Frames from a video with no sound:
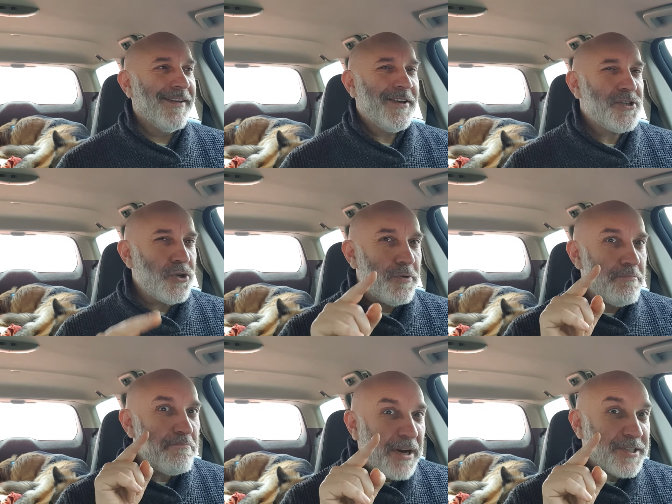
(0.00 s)
So you
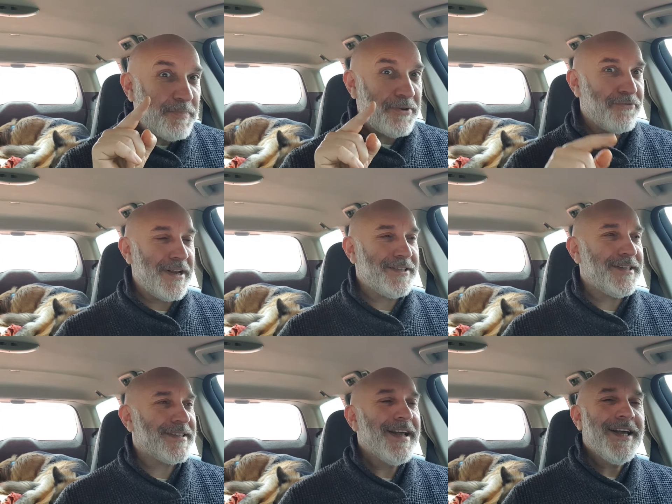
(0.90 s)
must be
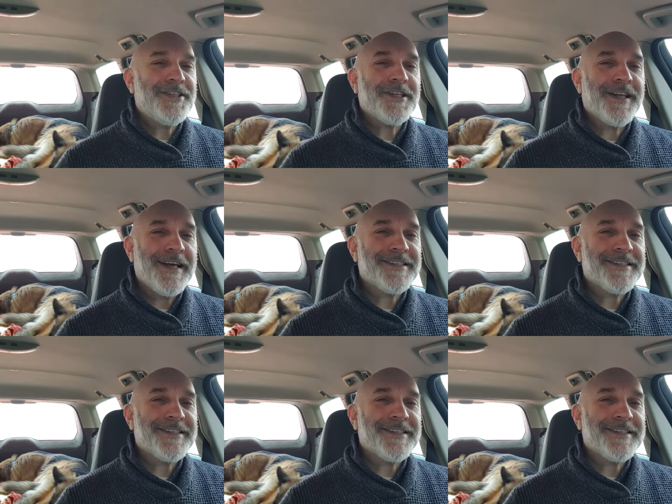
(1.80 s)
racist. It's just like